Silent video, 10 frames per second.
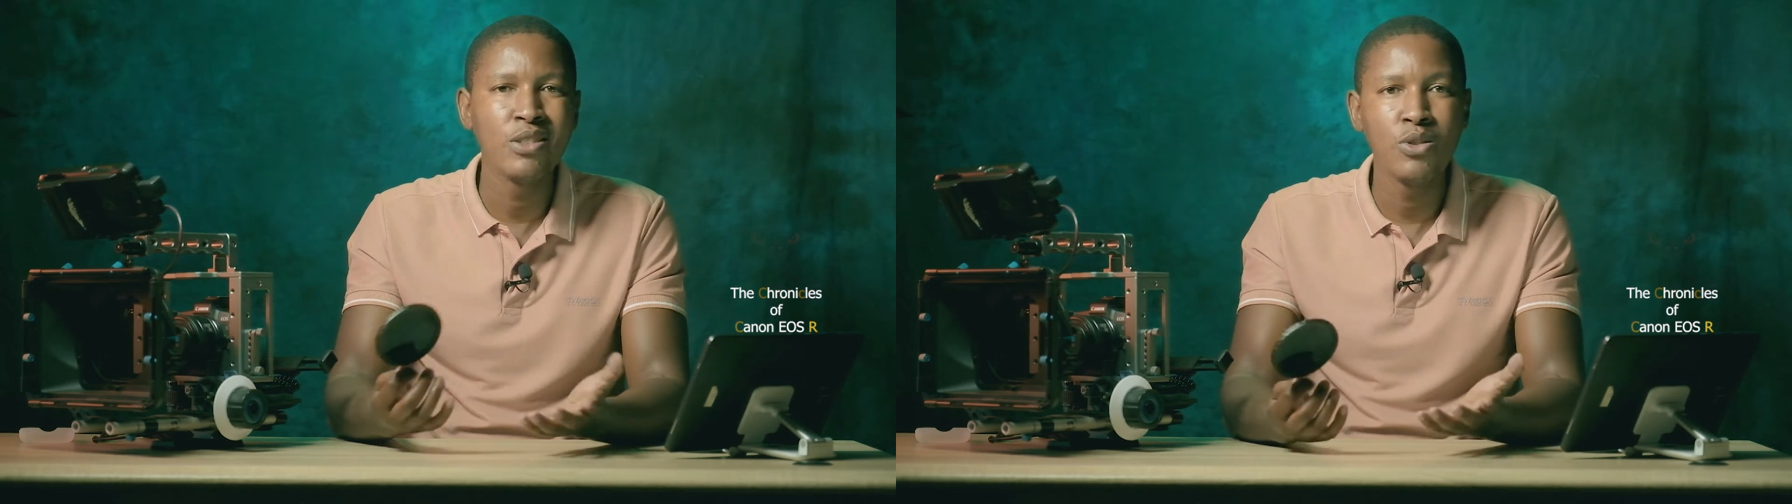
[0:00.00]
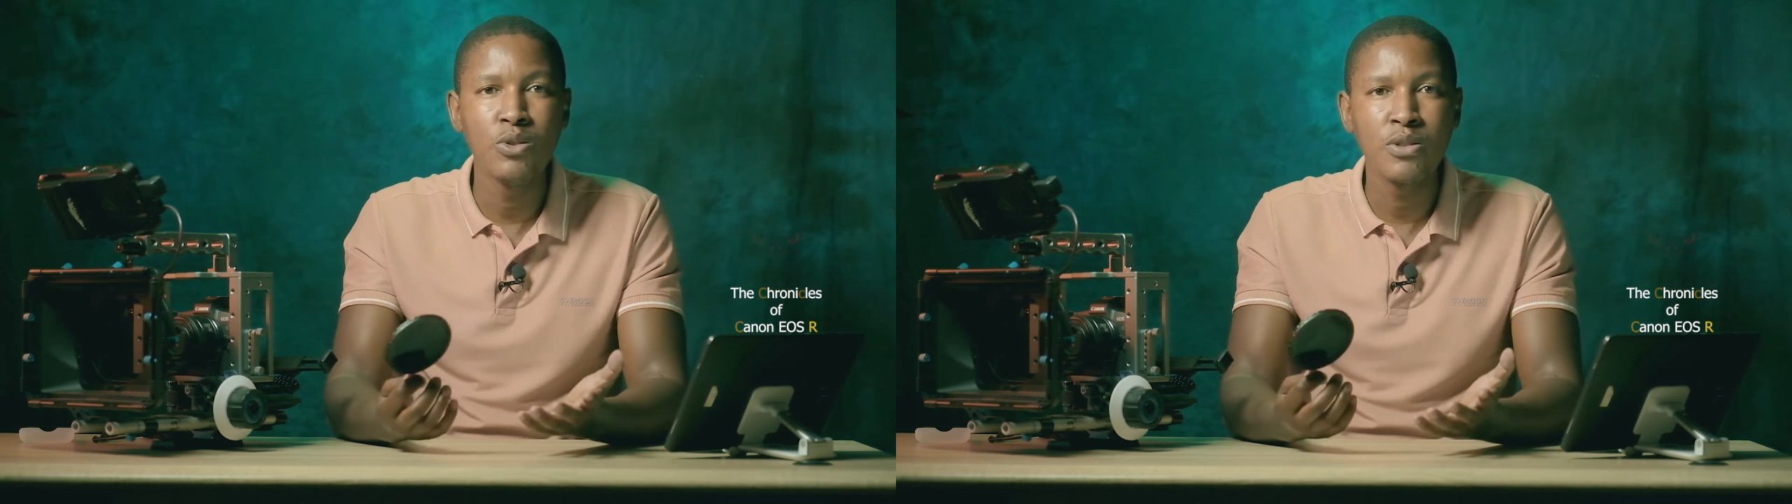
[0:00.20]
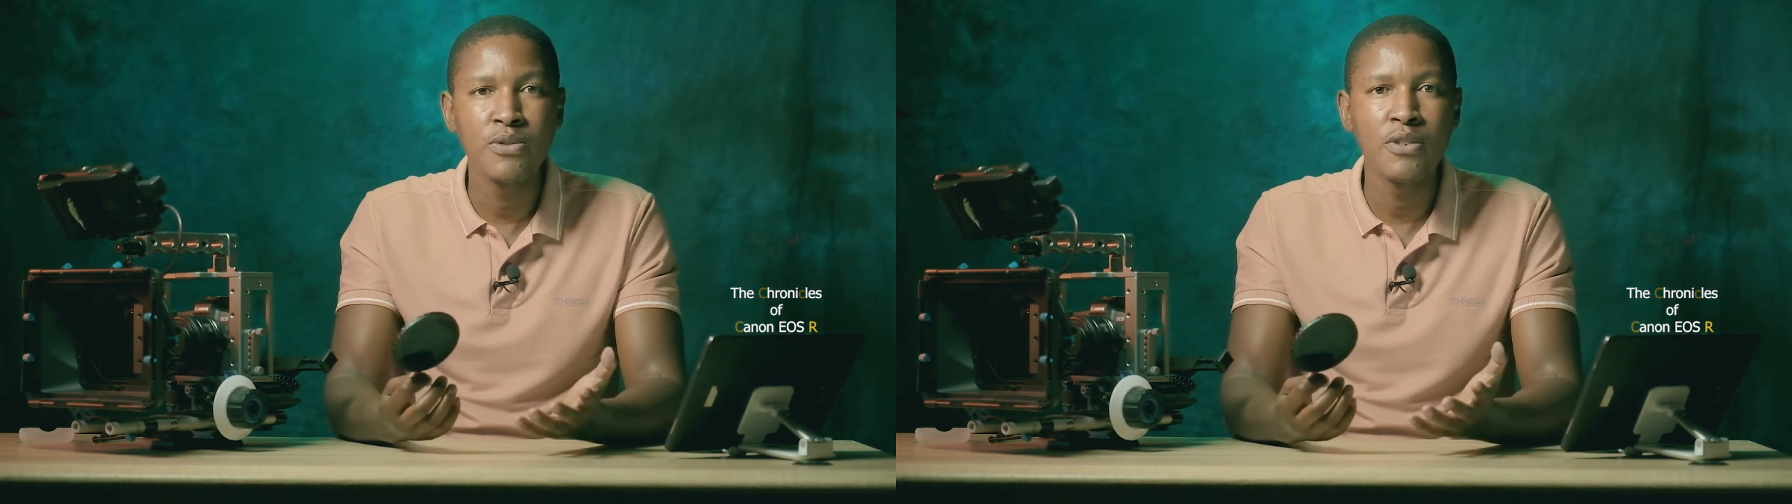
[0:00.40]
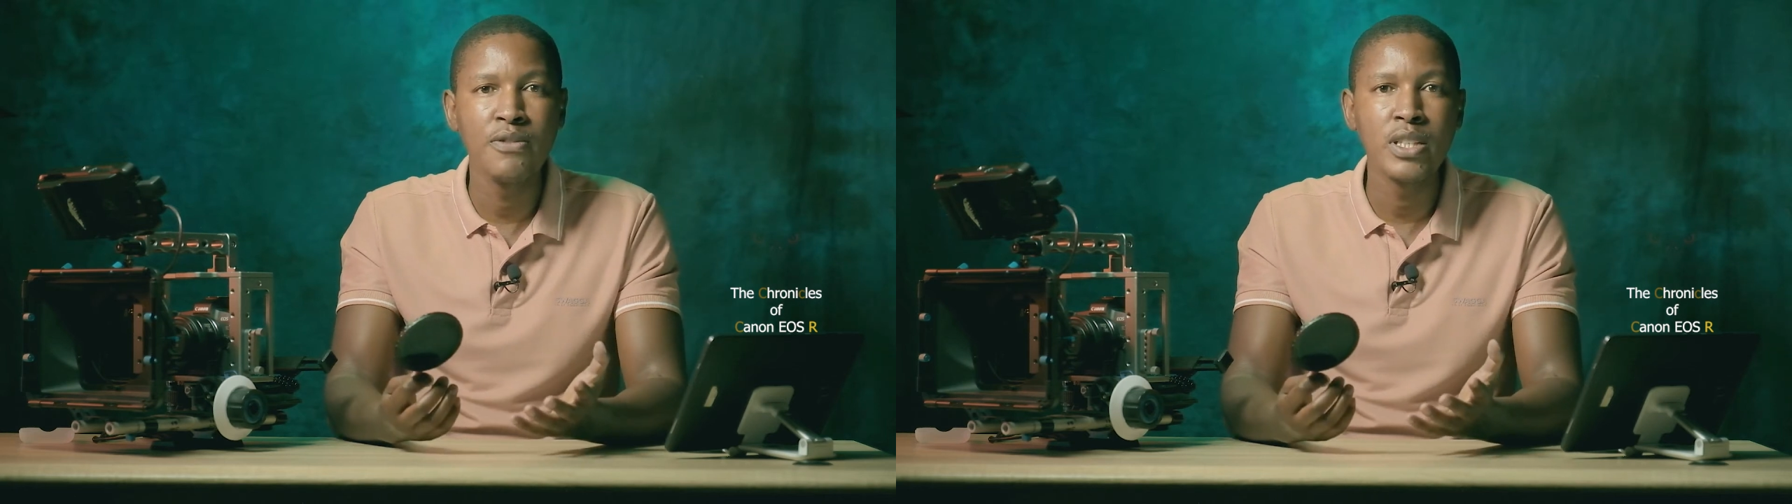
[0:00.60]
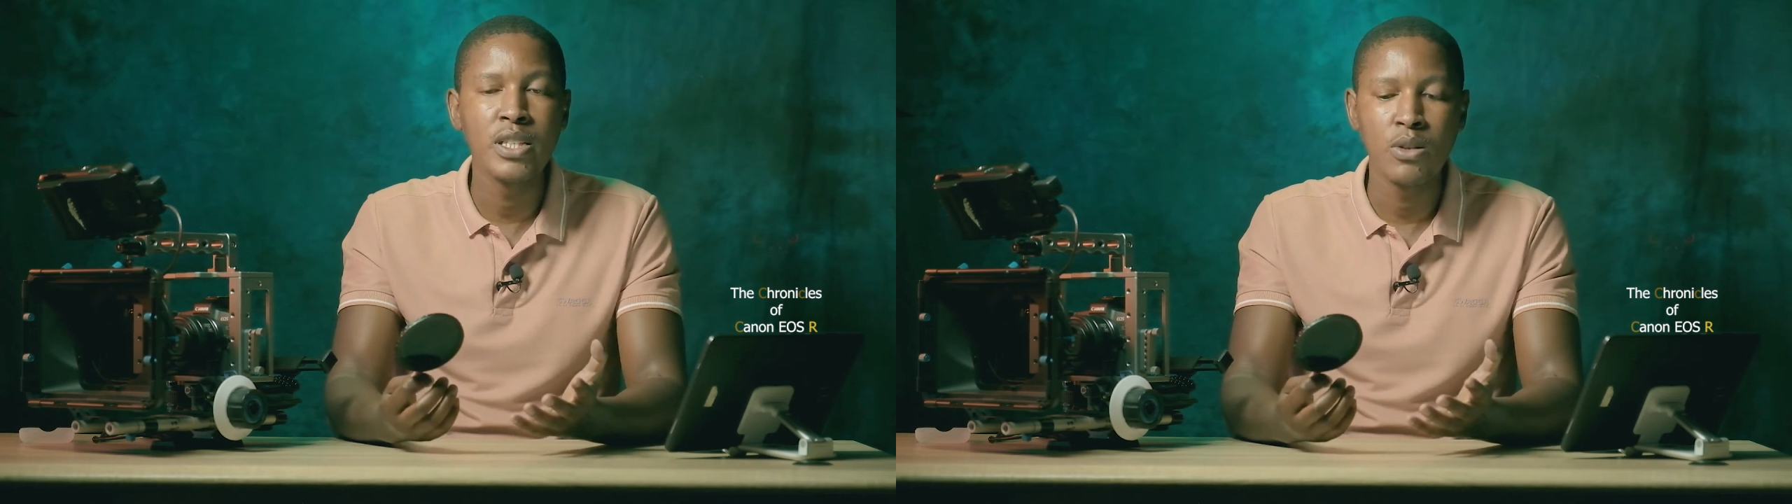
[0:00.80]
you use for
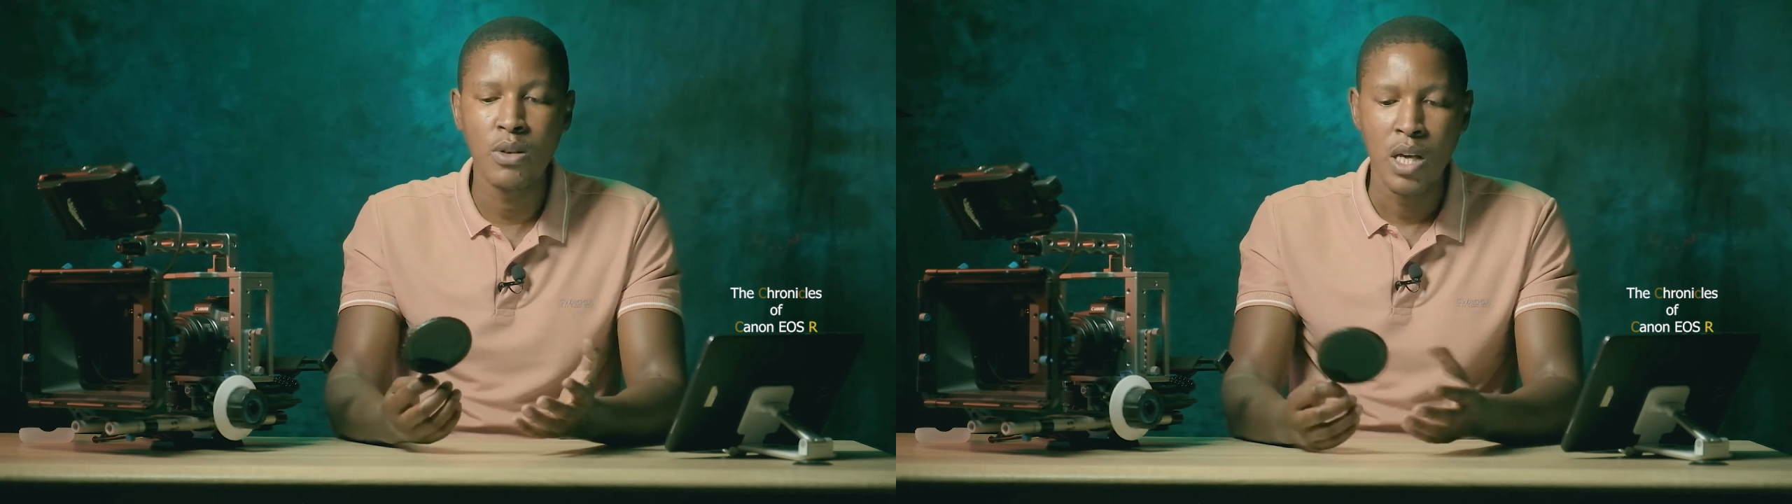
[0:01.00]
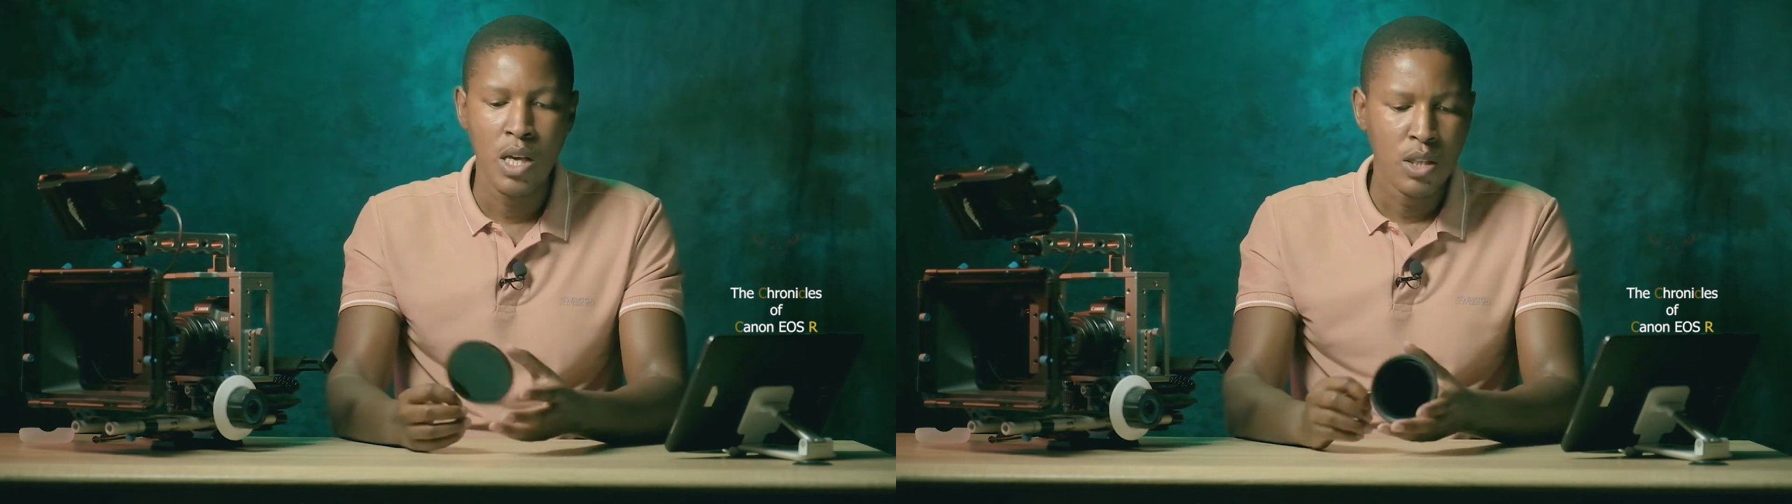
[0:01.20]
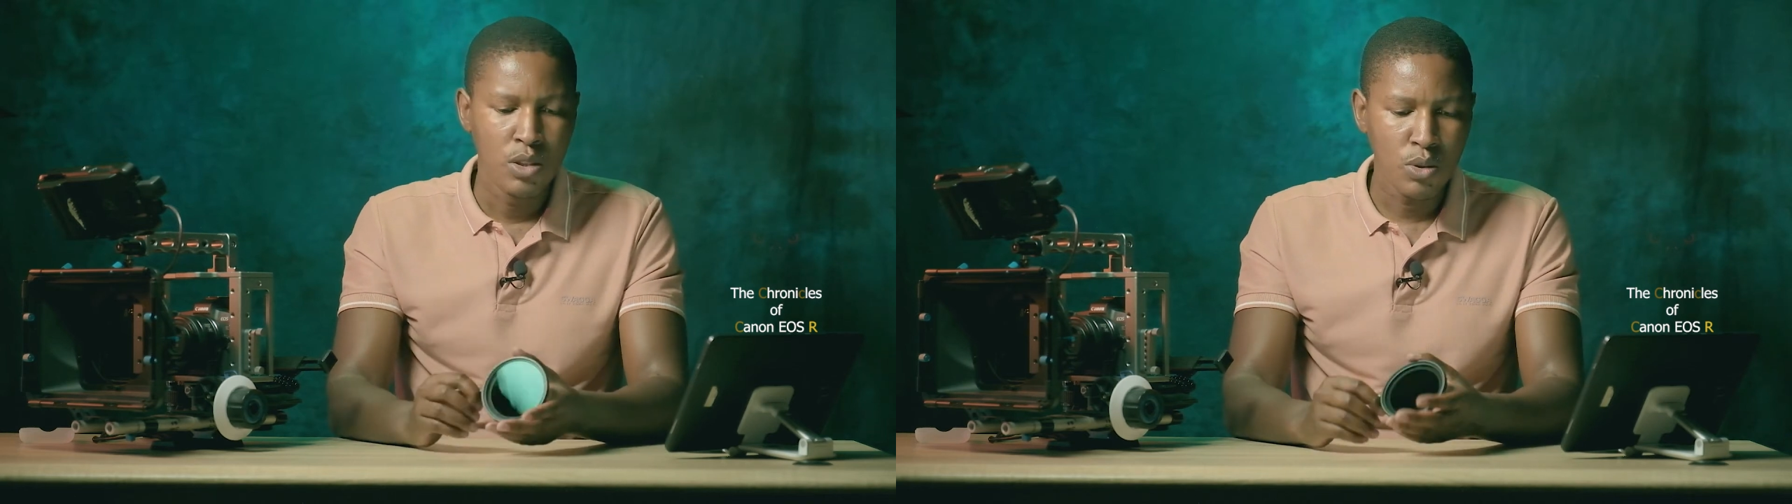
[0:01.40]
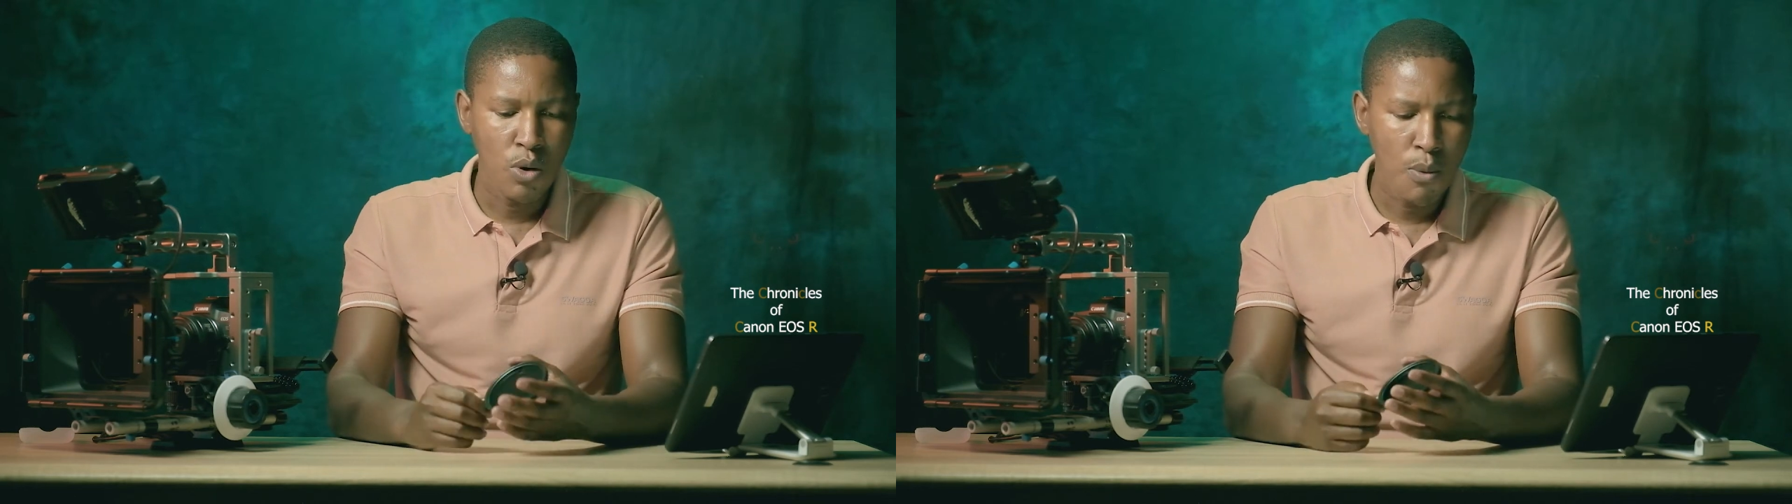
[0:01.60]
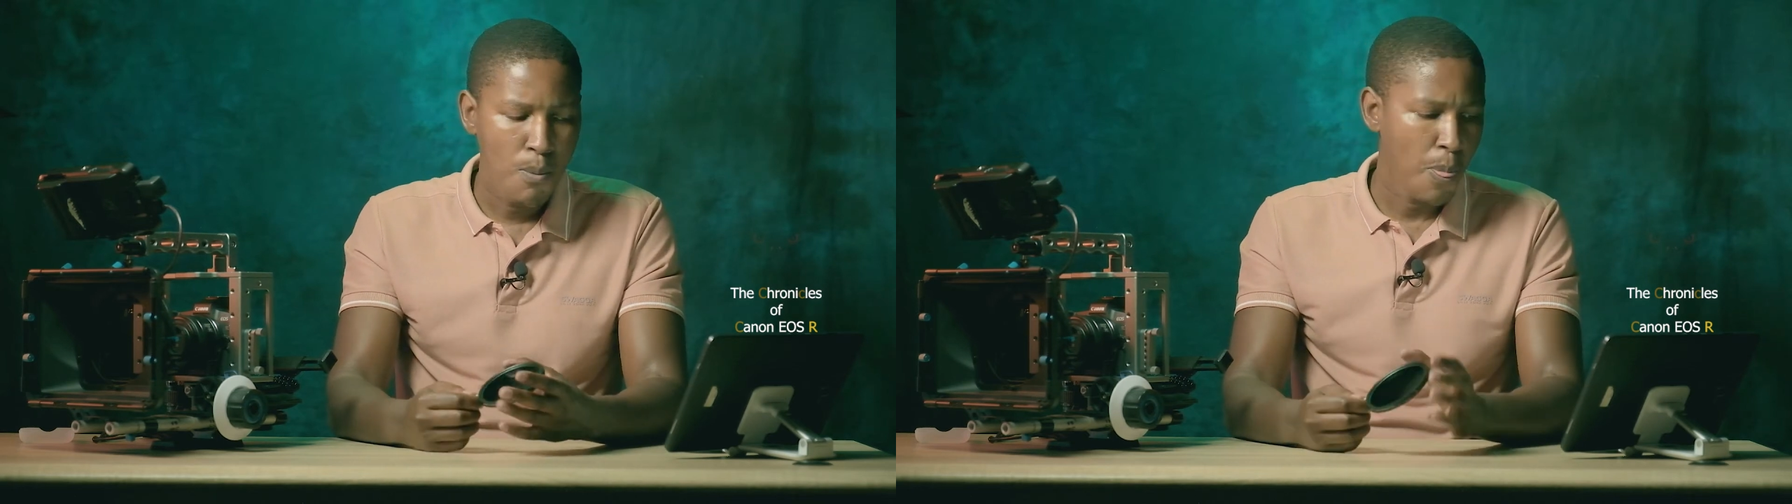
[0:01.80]
video.
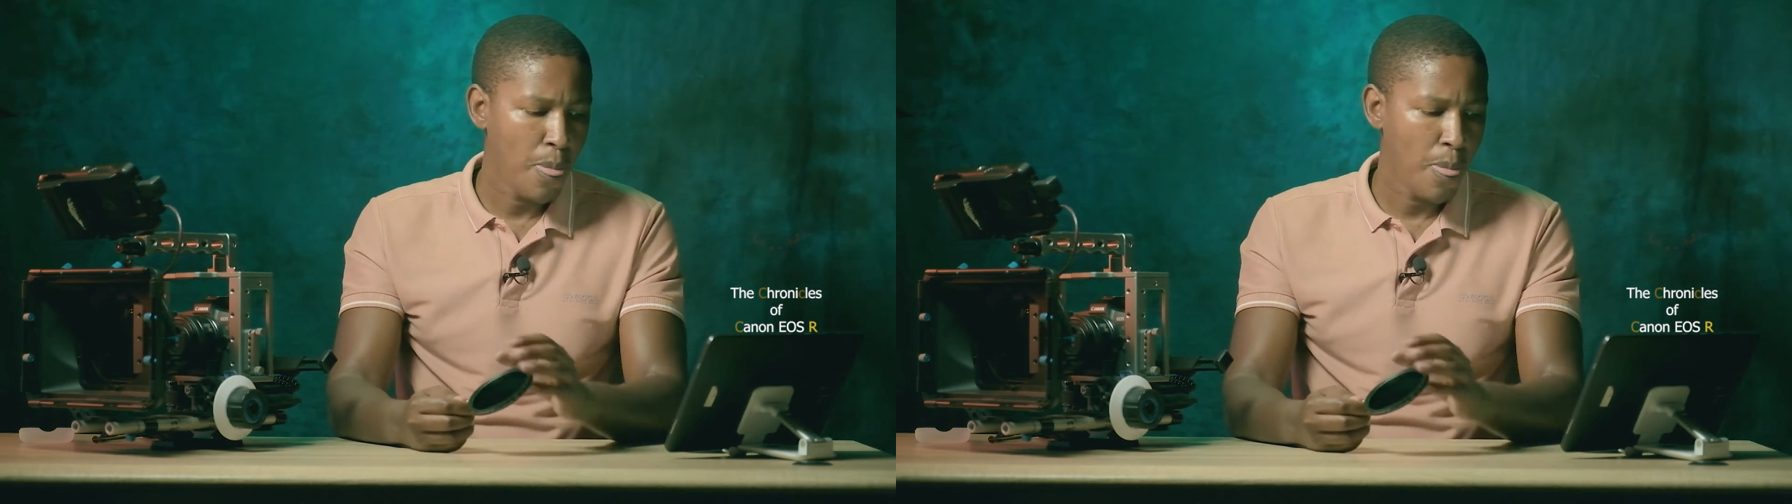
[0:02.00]
So